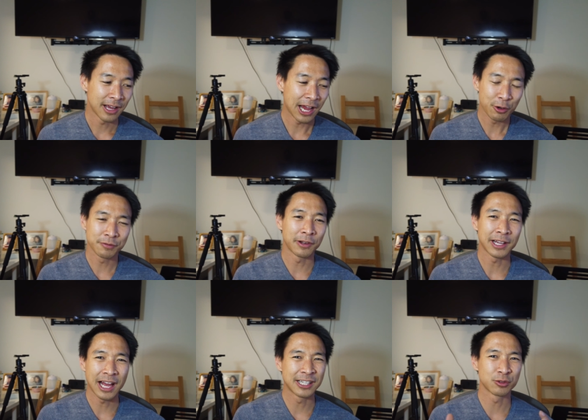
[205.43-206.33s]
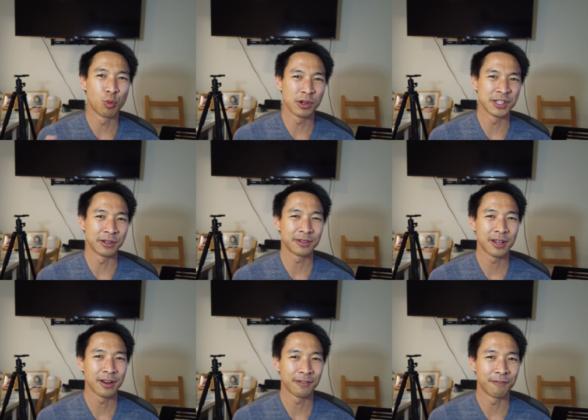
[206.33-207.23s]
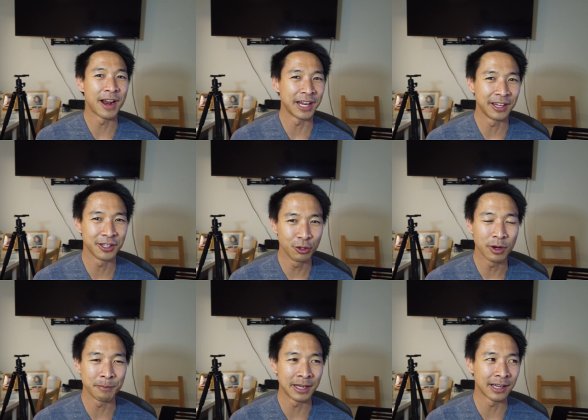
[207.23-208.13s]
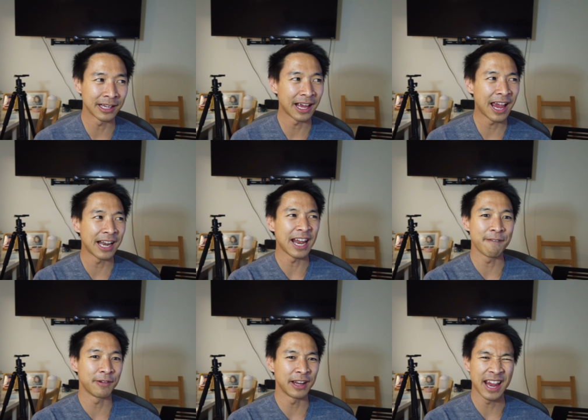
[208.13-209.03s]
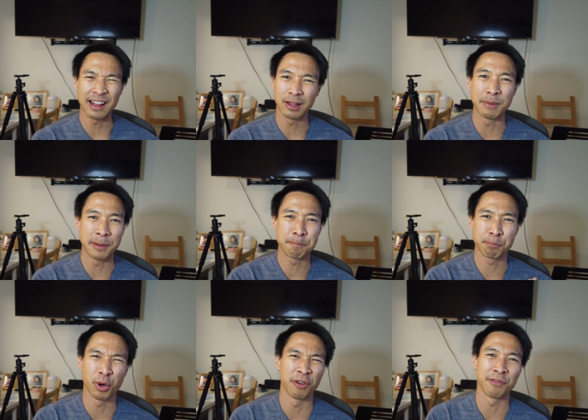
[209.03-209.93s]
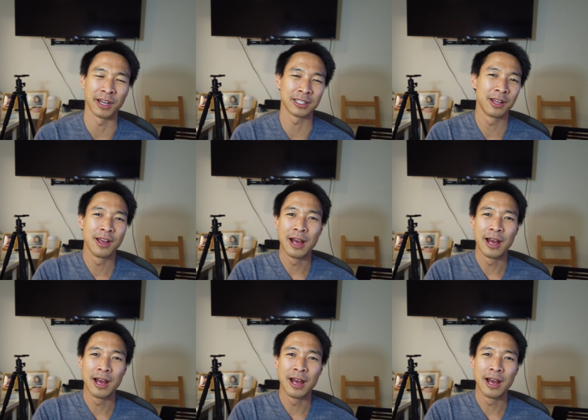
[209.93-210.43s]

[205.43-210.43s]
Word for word: I always felt like I just wasn't ready to do it, meaning like I had everything had to be perfect